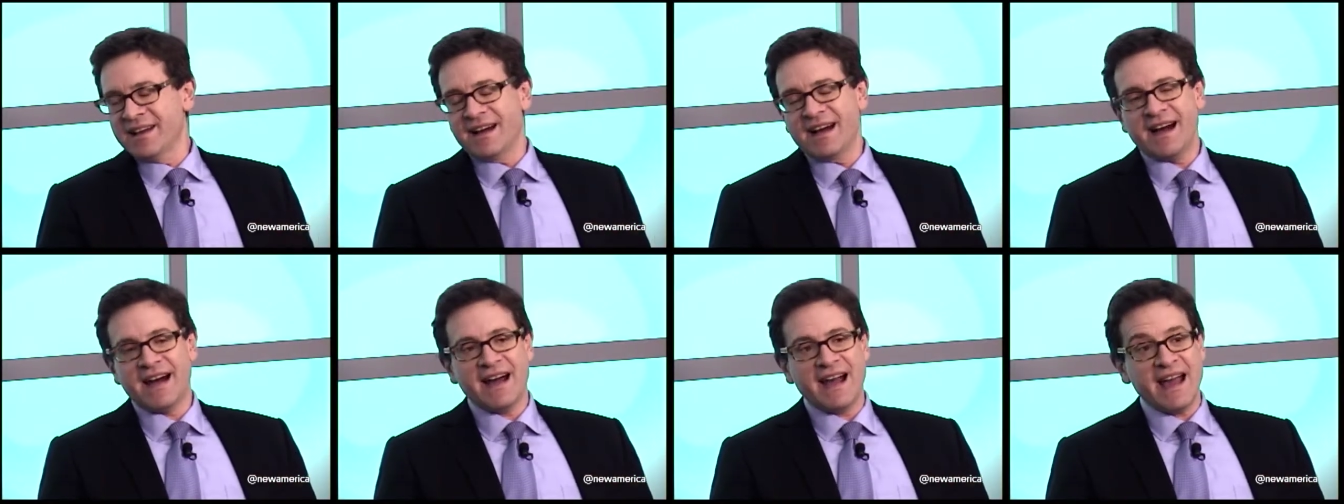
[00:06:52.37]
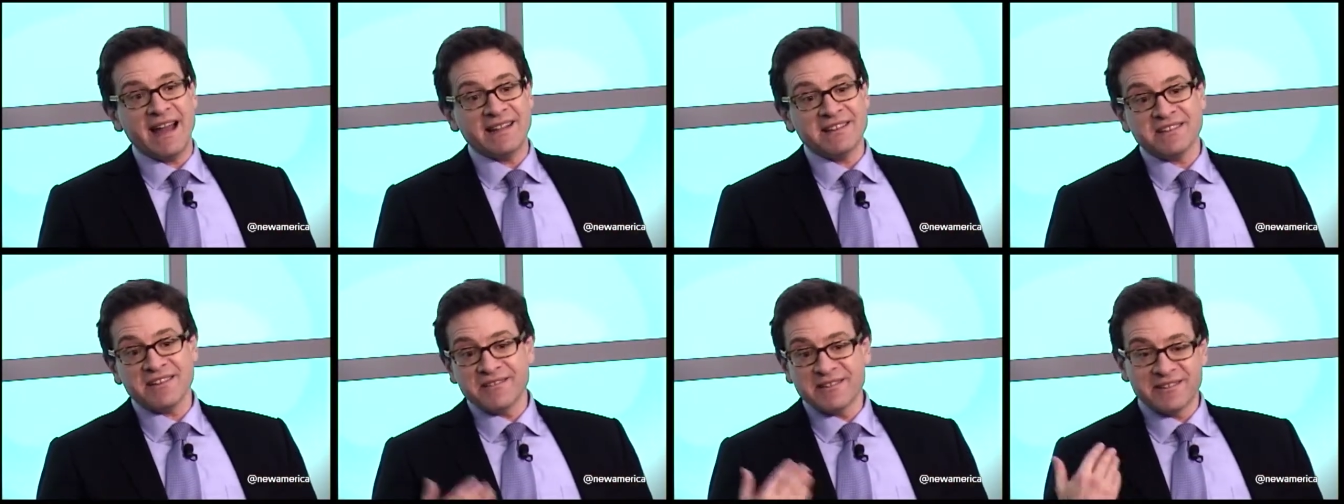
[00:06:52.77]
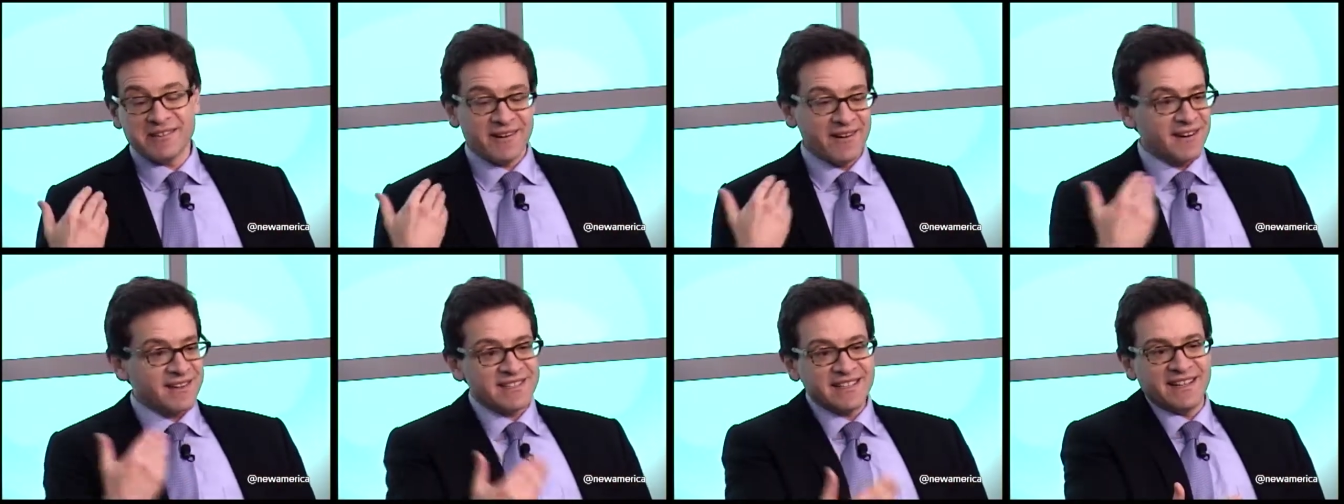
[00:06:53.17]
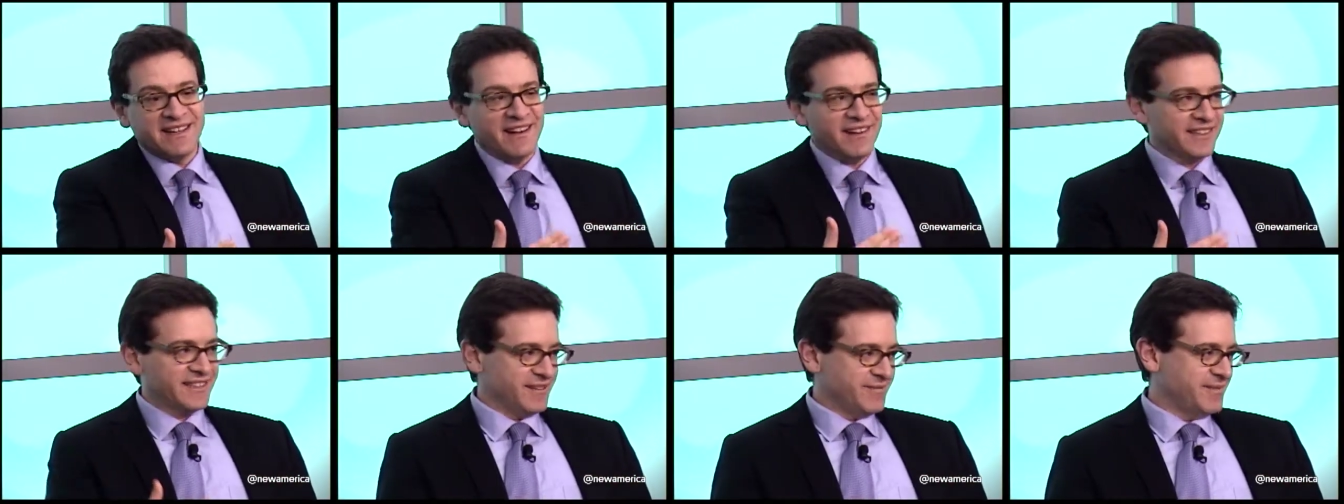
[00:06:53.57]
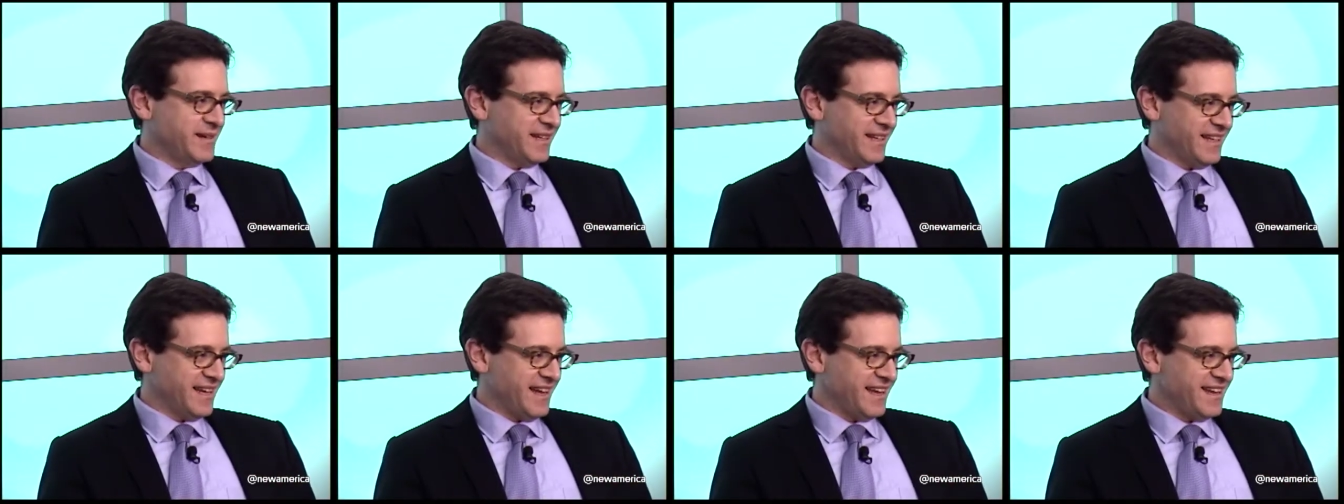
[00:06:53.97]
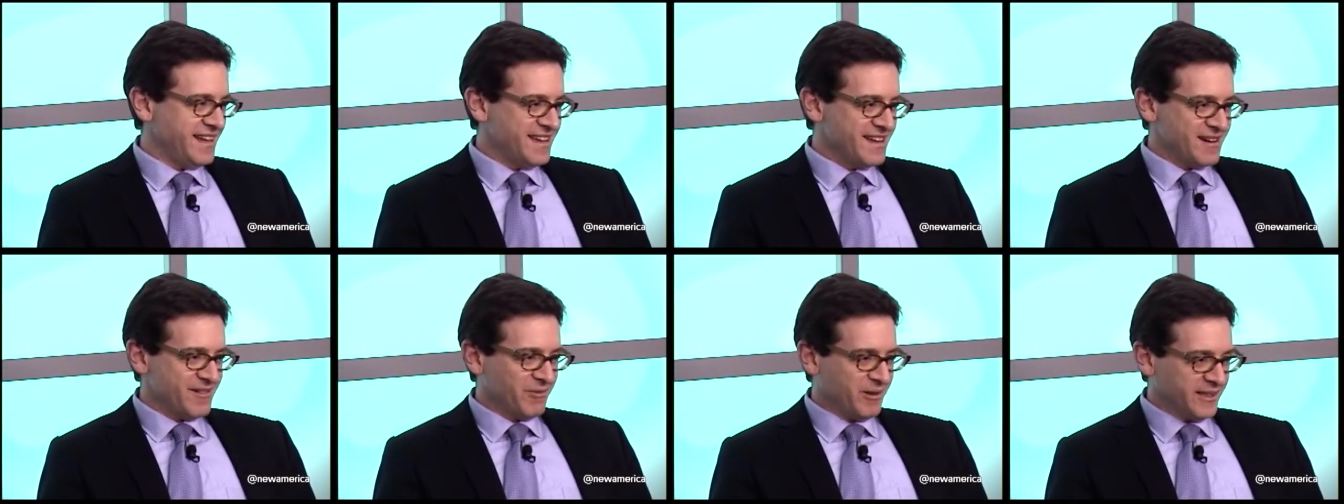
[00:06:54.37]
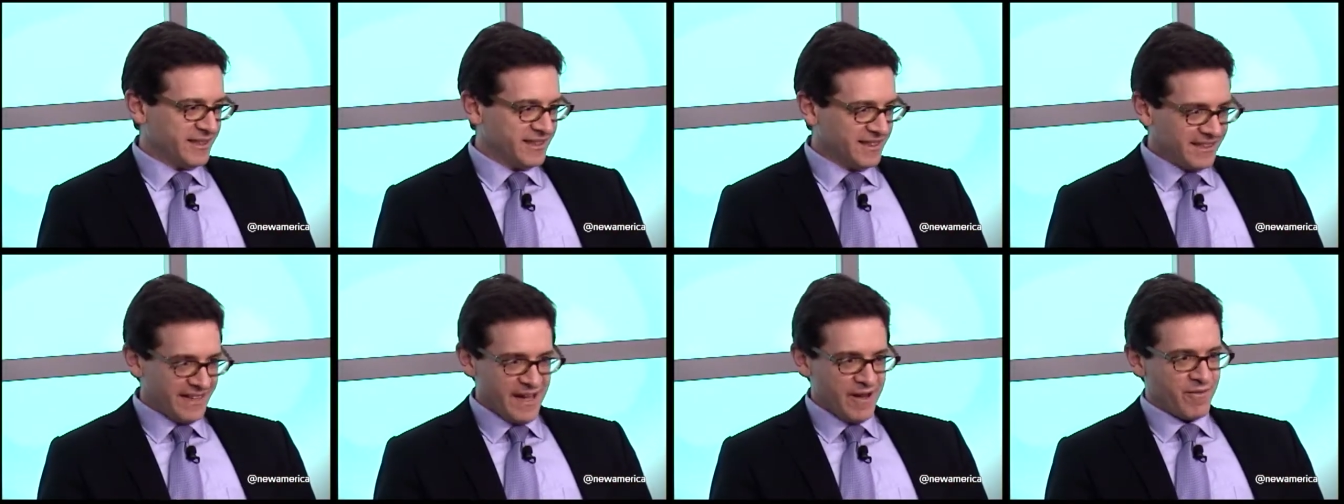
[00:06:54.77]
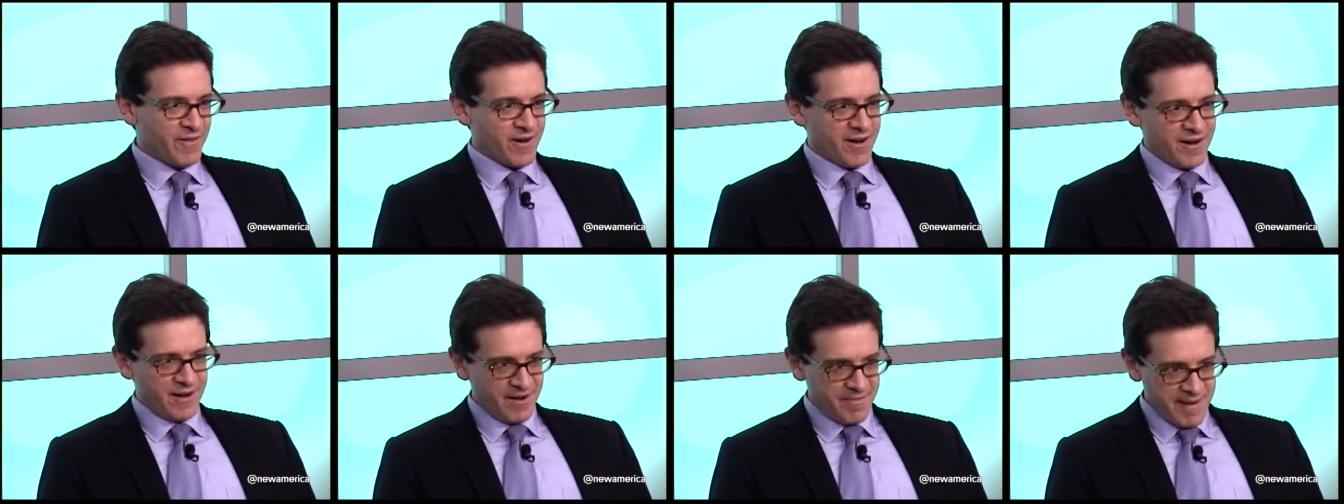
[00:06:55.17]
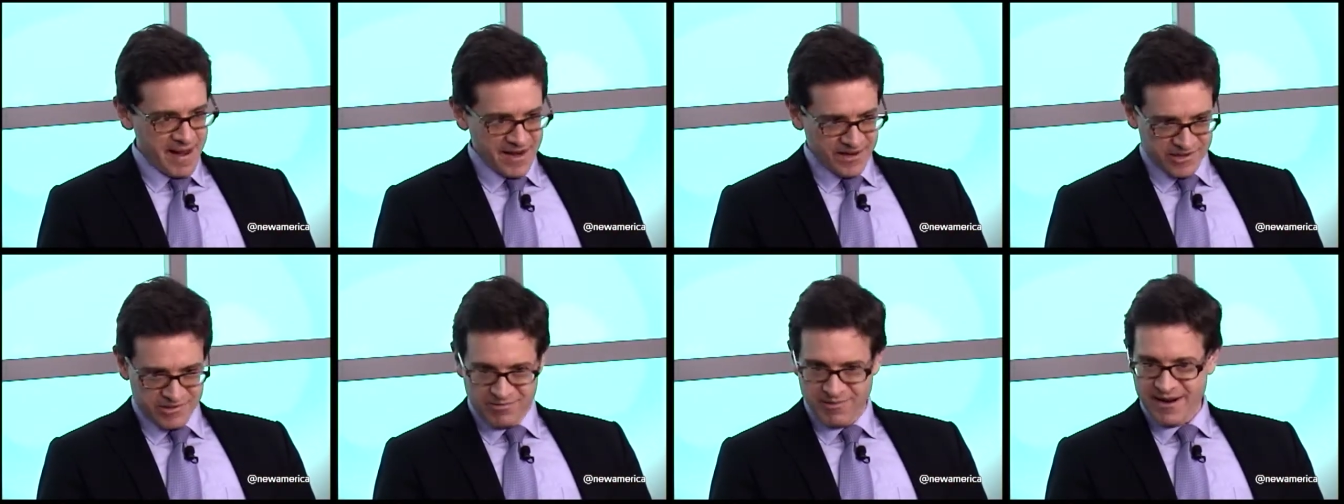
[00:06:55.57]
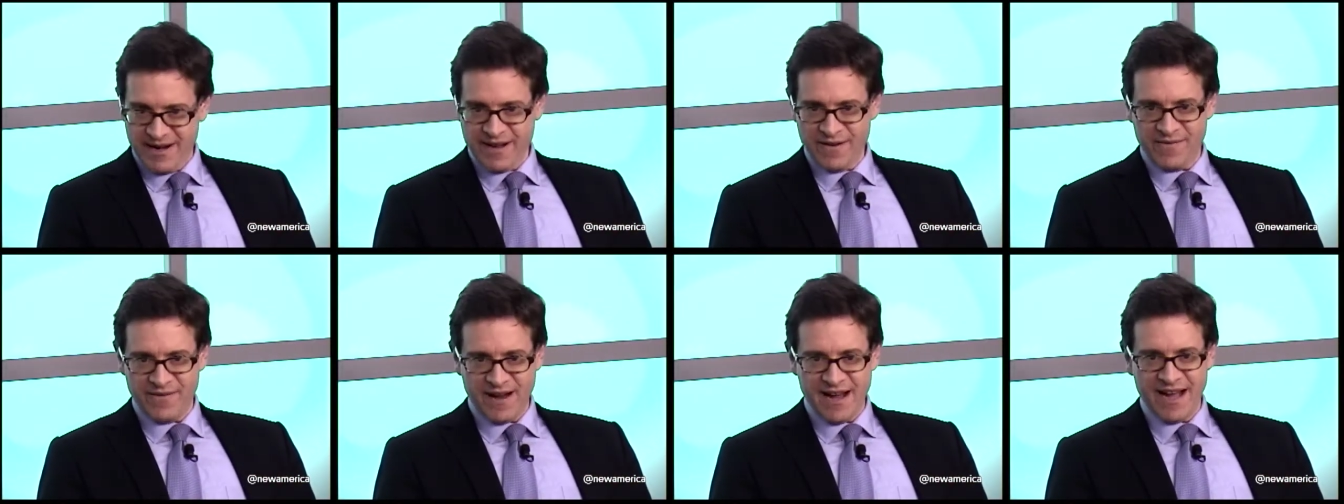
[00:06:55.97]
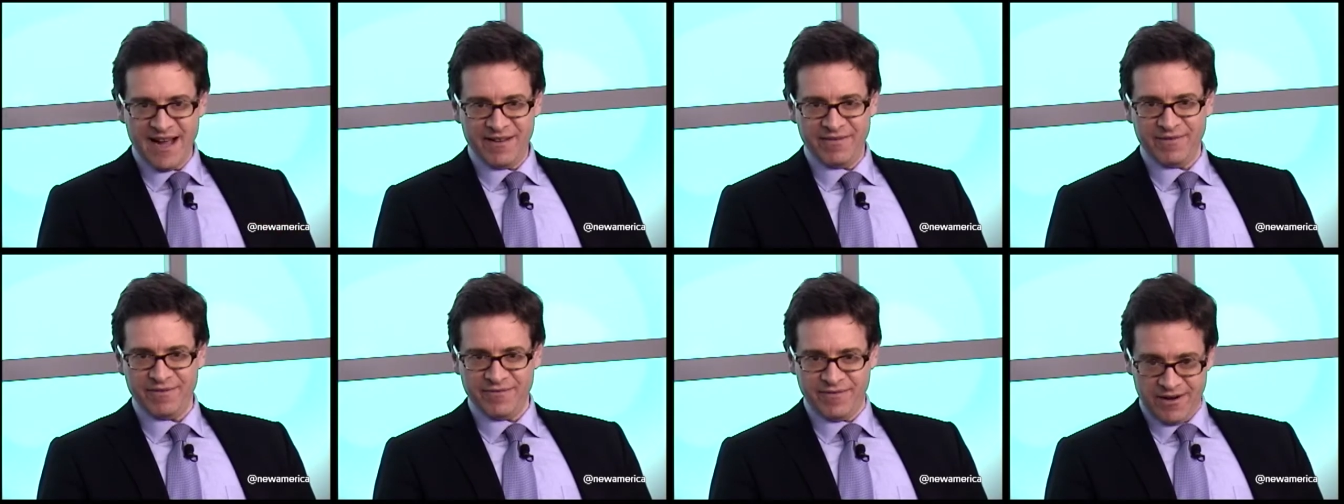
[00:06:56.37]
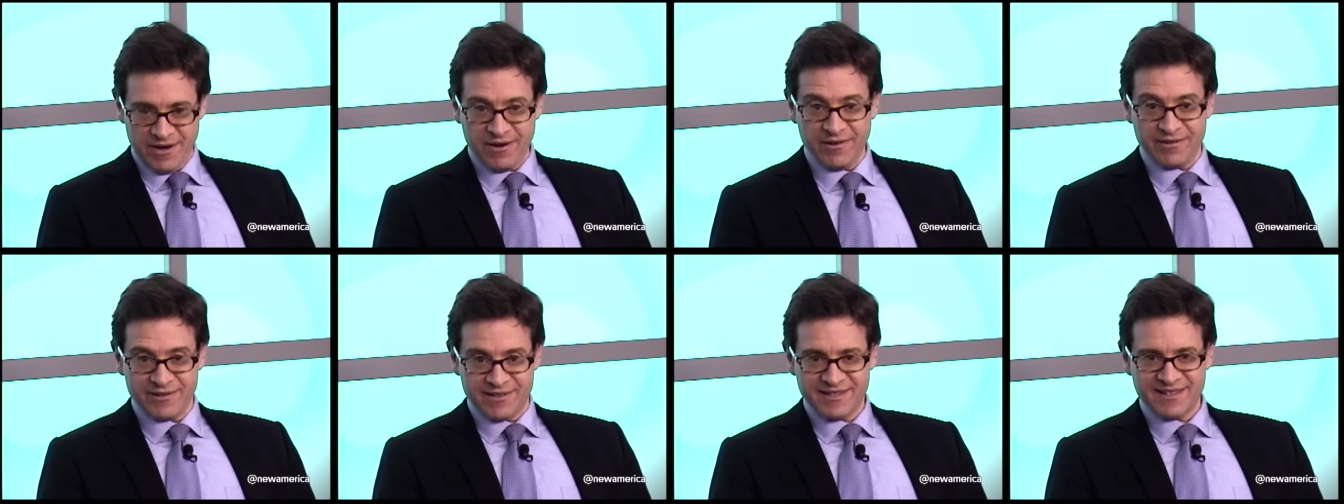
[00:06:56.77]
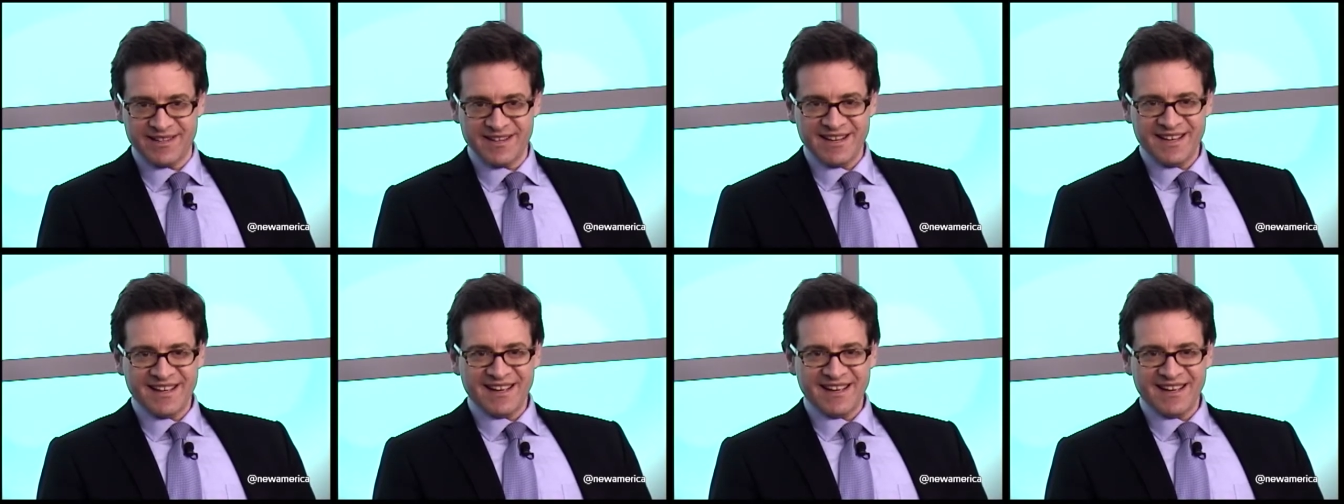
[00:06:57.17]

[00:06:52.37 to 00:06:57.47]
And so Dirksen ultimately will deliver about 25 votes